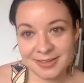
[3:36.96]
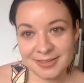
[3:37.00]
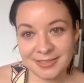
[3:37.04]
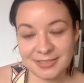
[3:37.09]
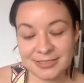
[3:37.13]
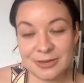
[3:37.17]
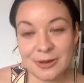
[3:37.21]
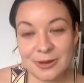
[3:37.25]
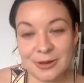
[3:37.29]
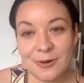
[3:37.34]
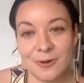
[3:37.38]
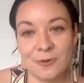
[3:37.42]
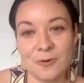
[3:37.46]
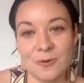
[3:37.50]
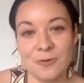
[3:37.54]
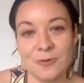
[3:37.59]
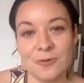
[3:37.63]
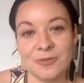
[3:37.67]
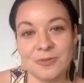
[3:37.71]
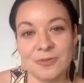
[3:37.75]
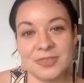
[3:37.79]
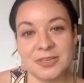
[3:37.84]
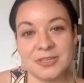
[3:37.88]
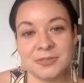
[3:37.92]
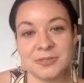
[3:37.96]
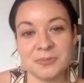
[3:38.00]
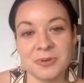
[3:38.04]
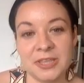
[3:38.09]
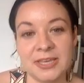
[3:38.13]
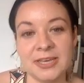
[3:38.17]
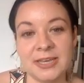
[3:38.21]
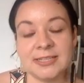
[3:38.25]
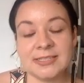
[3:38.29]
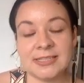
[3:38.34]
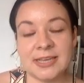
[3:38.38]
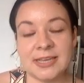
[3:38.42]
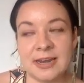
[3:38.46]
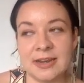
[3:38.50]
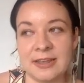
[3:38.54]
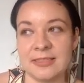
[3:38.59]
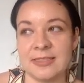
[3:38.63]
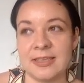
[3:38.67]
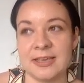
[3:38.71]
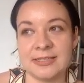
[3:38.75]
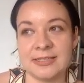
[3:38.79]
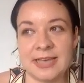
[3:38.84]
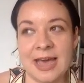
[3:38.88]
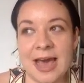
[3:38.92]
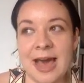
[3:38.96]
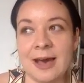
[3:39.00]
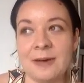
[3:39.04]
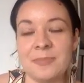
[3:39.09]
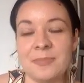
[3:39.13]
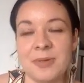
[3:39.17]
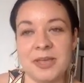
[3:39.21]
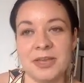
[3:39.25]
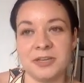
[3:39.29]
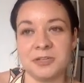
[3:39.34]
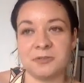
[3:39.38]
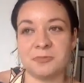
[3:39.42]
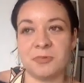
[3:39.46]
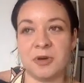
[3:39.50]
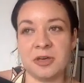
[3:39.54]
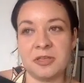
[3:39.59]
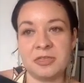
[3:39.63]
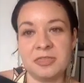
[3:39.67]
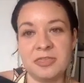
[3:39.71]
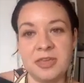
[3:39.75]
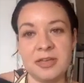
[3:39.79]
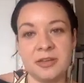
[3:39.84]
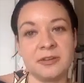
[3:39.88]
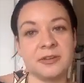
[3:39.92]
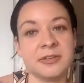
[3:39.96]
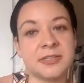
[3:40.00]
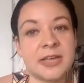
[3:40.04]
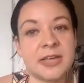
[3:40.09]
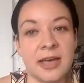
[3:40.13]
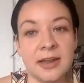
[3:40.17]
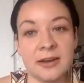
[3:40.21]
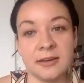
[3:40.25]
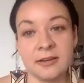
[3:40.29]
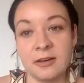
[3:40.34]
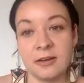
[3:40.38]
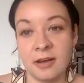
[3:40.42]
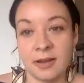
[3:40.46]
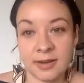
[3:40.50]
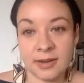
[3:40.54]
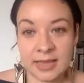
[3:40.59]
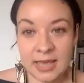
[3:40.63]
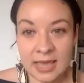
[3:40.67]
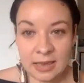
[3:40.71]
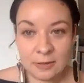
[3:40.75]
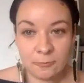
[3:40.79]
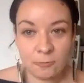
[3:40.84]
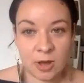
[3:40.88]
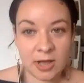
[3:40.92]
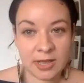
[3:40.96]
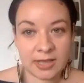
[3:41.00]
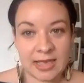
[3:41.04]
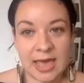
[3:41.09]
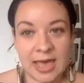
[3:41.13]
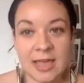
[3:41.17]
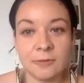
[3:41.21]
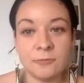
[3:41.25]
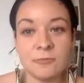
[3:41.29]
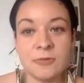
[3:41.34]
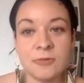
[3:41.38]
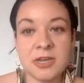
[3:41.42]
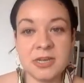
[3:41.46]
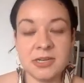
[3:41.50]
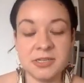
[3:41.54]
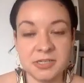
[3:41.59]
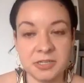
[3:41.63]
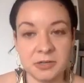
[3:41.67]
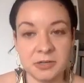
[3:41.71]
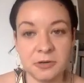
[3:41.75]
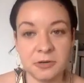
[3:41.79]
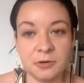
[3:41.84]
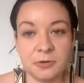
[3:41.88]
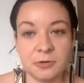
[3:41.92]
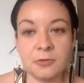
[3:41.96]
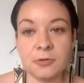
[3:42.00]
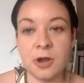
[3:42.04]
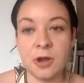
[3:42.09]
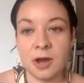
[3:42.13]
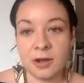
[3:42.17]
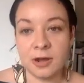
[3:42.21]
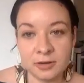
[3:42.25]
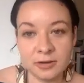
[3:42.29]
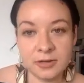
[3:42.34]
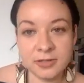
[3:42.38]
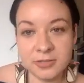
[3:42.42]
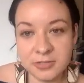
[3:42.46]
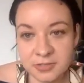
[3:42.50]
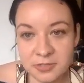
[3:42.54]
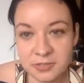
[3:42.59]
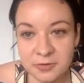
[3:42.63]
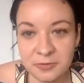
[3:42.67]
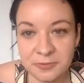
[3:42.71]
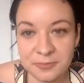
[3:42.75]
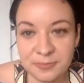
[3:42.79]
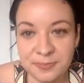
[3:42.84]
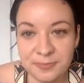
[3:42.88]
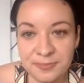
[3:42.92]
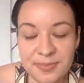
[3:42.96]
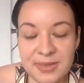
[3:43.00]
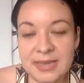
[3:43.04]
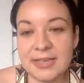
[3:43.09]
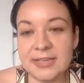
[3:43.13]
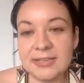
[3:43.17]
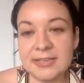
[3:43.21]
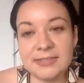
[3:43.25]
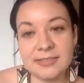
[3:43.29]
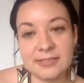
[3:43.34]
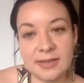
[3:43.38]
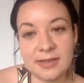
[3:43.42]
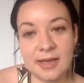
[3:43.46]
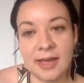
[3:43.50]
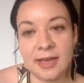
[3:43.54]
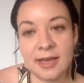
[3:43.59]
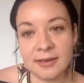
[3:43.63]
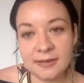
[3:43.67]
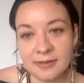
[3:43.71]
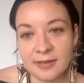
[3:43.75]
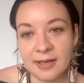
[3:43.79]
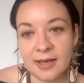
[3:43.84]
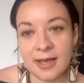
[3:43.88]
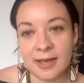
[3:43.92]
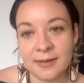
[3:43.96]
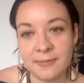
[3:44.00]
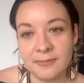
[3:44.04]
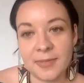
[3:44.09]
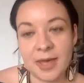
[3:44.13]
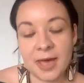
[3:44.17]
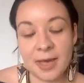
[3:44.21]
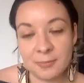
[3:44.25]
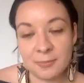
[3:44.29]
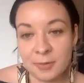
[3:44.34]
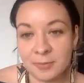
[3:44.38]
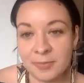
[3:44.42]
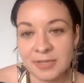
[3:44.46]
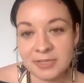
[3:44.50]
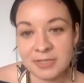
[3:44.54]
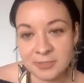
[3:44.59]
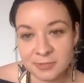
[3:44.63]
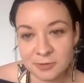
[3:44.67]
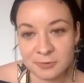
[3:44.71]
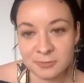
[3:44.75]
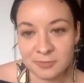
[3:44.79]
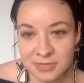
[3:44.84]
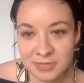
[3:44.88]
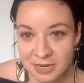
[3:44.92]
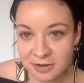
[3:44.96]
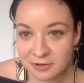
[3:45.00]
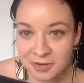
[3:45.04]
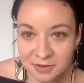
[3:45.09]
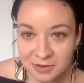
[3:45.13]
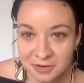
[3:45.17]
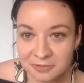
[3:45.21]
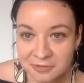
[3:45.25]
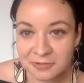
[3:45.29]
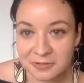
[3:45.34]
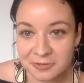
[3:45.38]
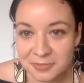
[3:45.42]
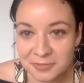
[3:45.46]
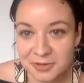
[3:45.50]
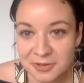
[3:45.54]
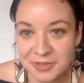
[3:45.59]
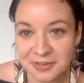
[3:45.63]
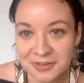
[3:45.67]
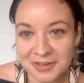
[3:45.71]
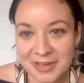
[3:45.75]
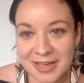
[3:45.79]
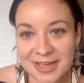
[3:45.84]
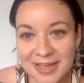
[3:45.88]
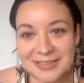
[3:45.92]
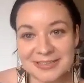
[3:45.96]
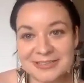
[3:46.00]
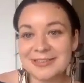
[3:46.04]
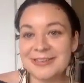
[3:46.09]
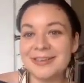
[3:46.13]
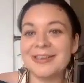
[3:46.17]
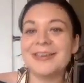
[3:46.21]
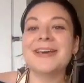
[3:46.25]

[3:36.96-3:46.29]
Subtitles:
So this really exciting thing's happened where theater's kind of gone, okay, what can we do? Not on Zoom, because I'm a bit zoomed out. I don't know about you guys.